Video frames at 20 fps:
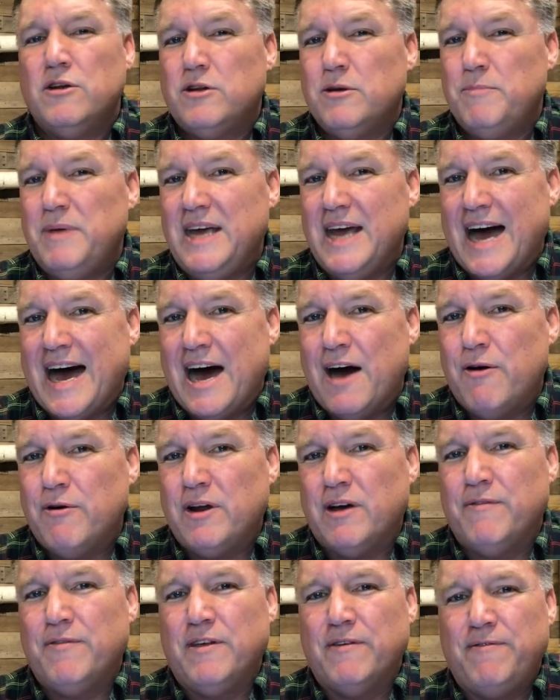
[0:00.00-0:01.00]
to be out
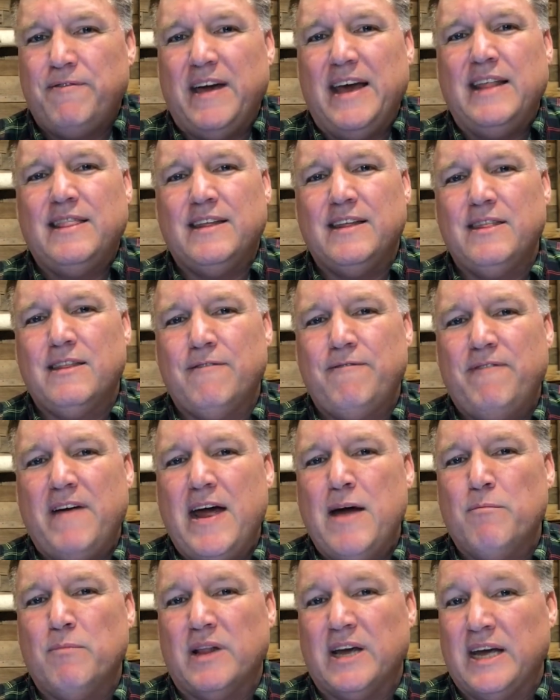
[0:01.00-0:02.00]
of the faith and the
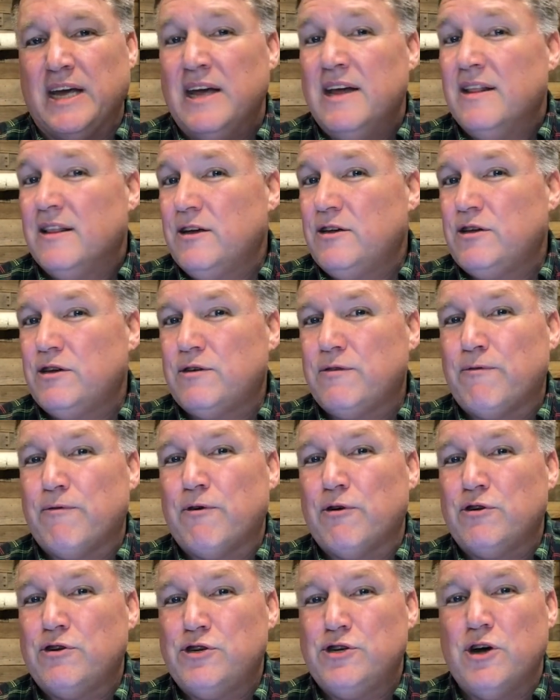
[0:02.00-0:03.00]
family. This is
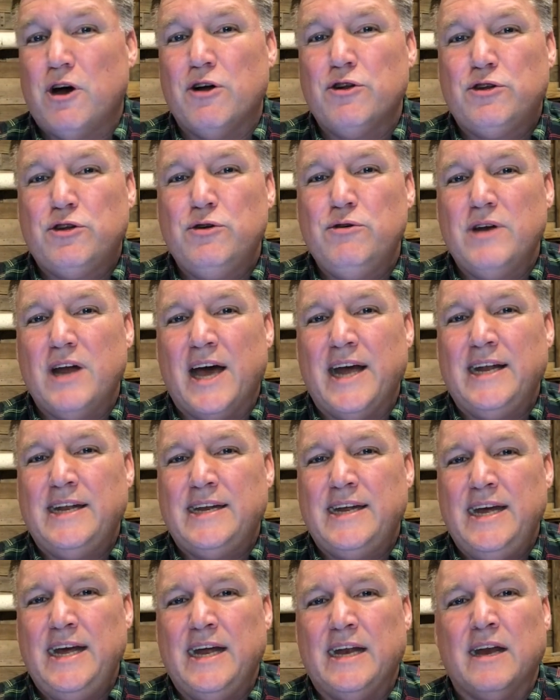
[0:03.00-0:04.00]
1 John
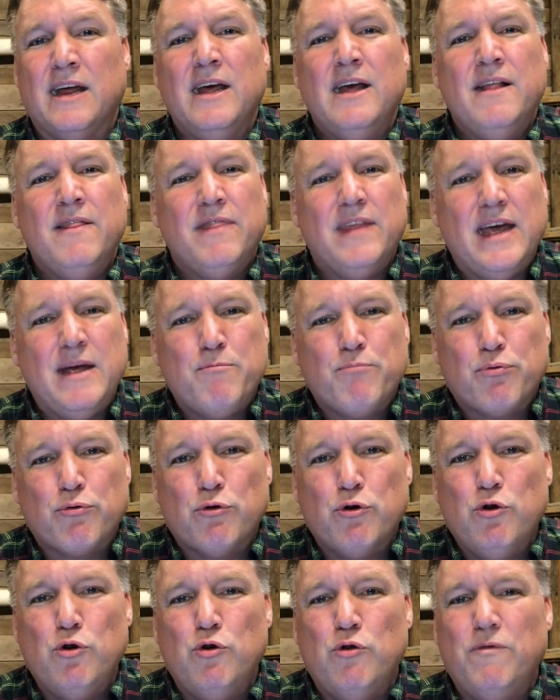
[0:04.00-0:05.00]
2:19. They
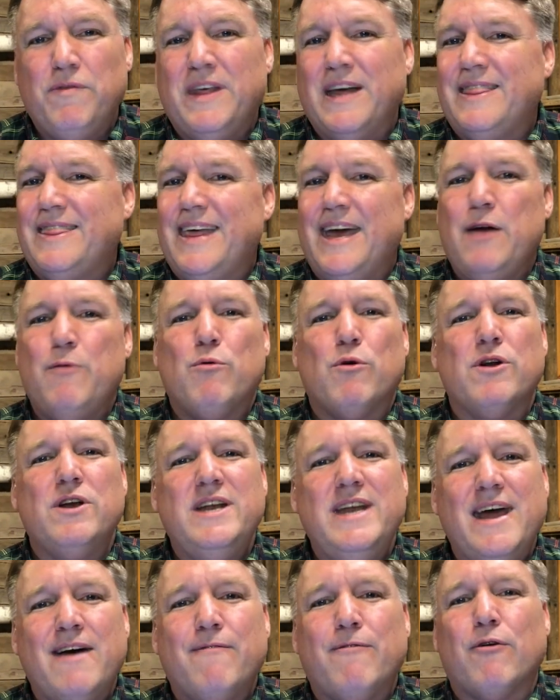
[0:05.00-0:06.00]
prove that they were
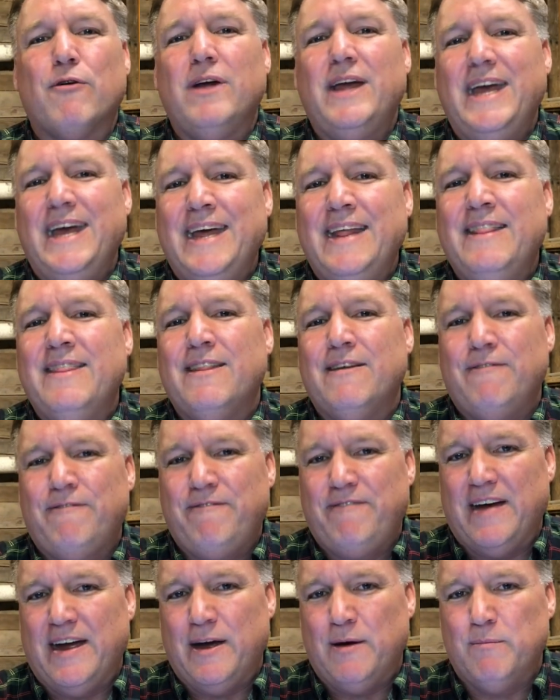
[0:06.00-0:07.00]
never in the
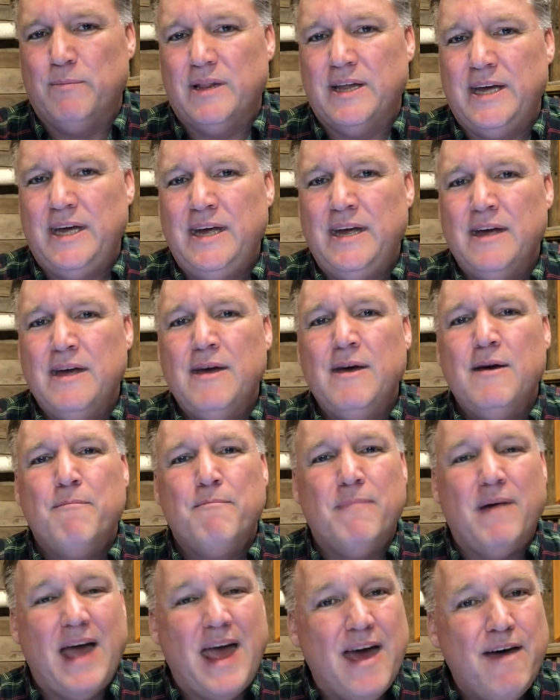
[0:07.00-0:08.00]
family,
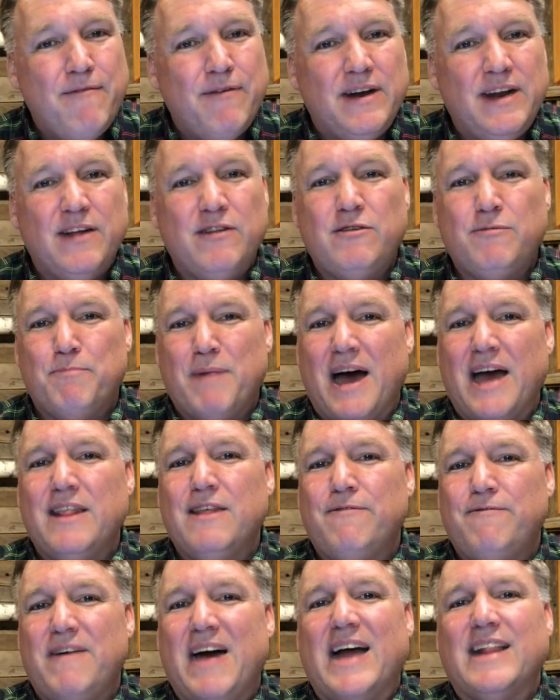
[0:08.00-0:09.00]
evidenced by
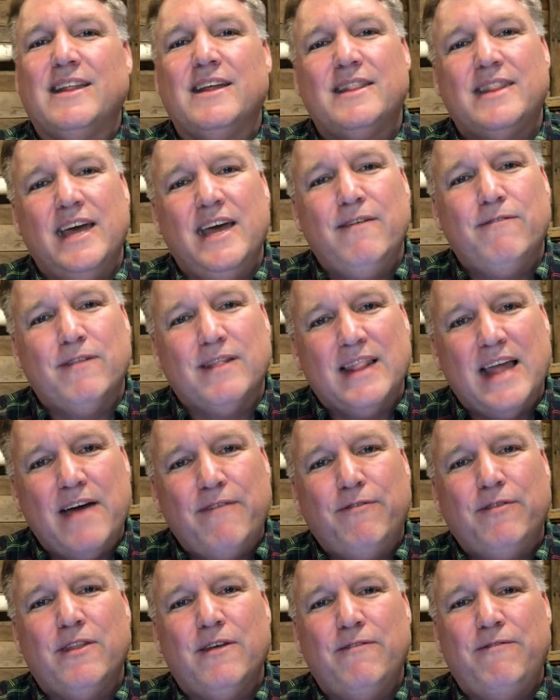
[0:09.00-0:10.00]
the fact that they've
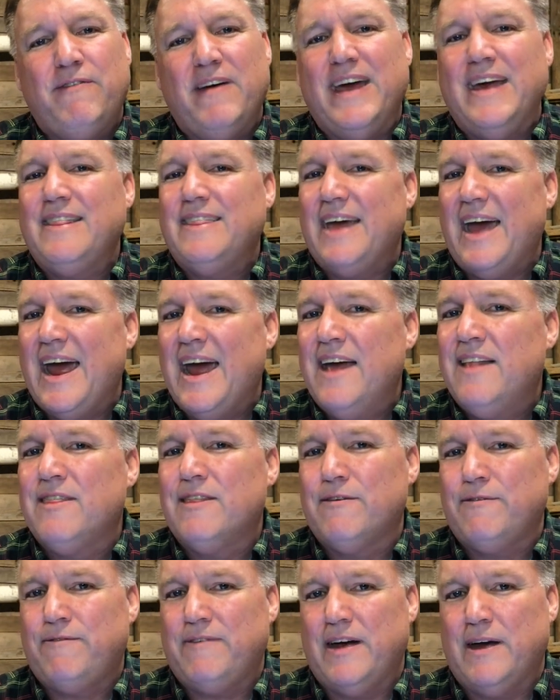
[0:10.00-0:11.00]
left the faith and
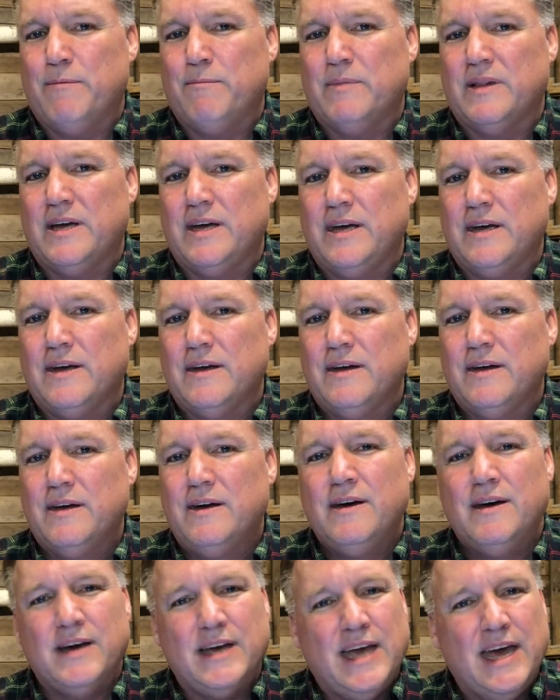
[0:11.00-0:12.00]
the family.
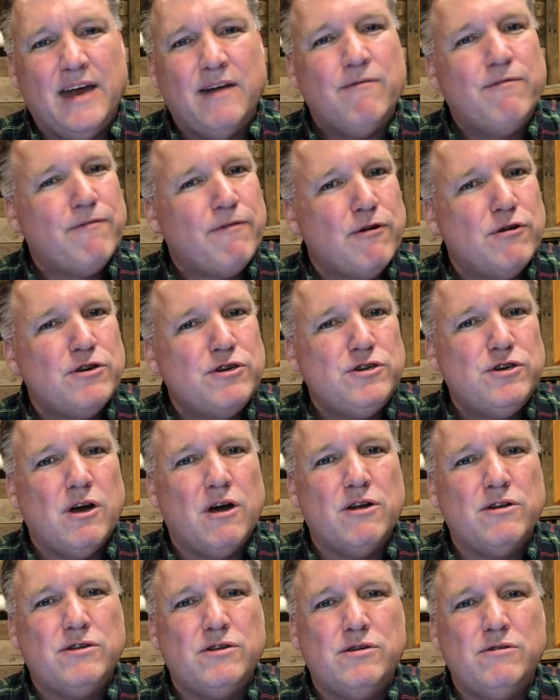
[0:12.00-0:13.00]
Again, 1
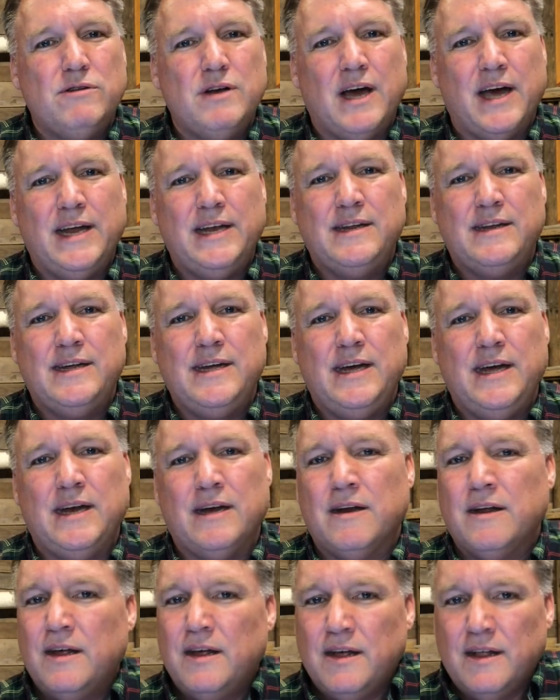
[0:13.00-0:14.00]
John
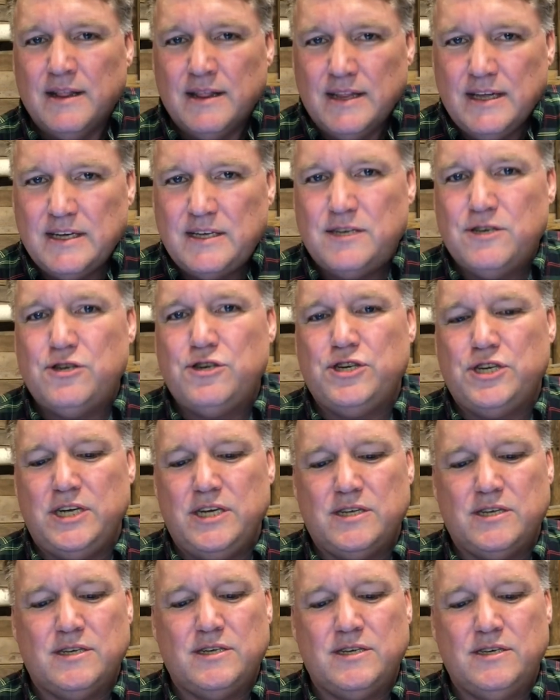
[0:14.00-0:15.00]
2:19. This is
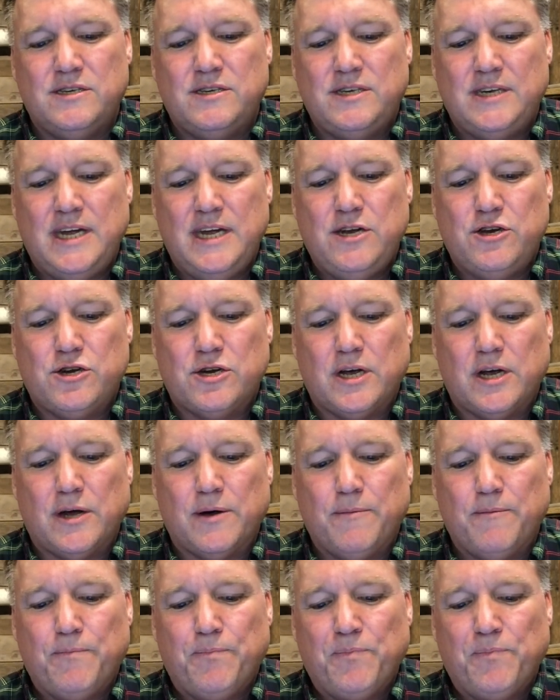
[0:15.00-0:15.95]
Jesus' teaching.